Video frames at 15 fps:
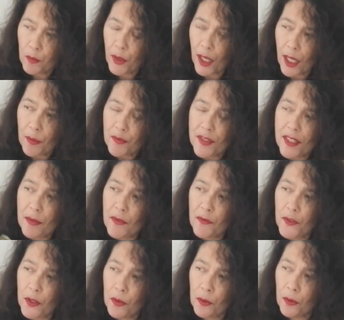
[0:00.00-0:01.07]
Perhaps some
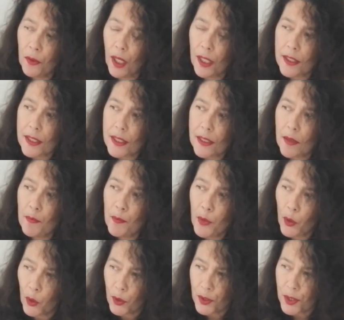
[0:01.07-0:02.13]
of you at some
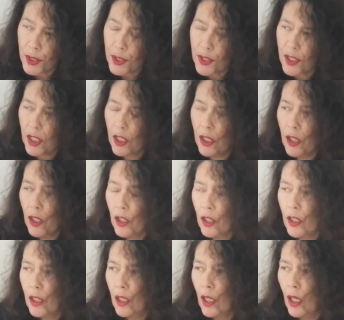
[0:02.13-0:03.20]
point
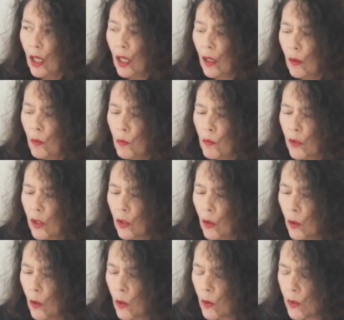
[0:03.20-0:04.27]

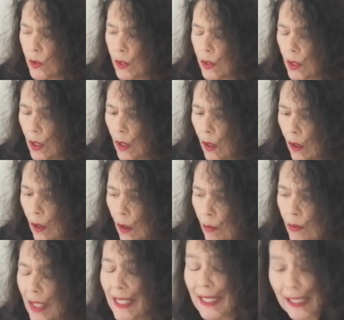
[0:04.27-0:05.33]
got
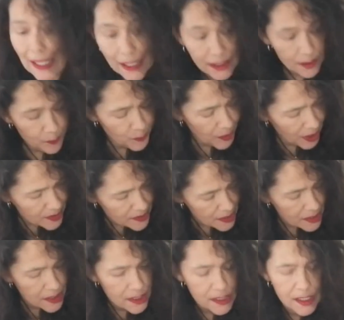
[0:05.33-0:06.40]
misled, as
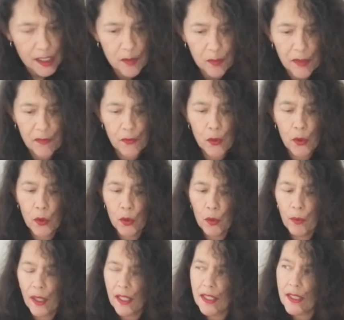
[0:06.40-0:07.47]
I said before,
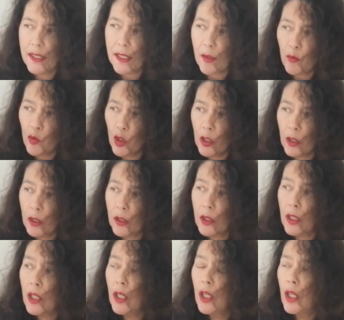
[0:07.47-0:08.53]
by someone